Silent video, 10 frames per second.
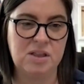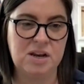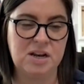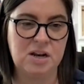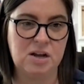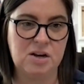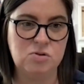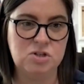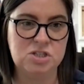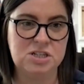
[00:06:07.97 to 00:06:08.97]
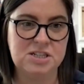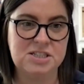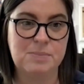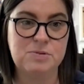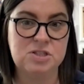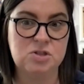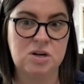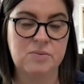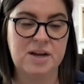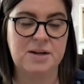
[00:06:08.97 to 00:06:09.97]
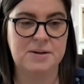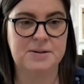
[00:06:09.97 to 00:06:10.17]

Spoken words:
that I noted and adapted straight away.